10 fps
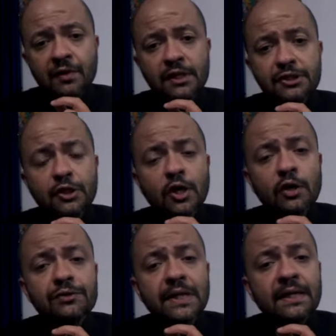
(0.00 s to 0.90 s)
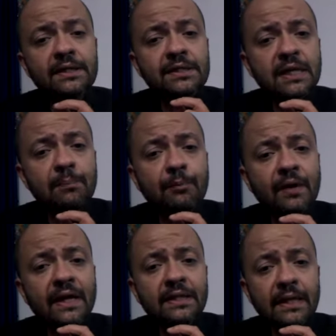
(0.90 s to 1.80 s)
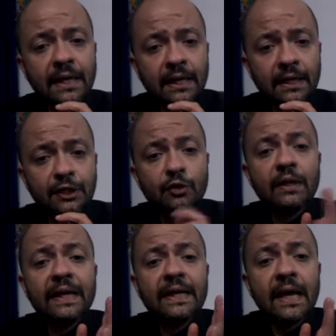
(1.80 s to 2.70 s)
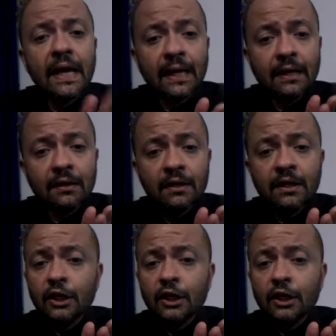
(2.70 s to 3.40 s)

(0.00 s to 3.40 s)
first you're going to take a deep breath in, you'll inhale,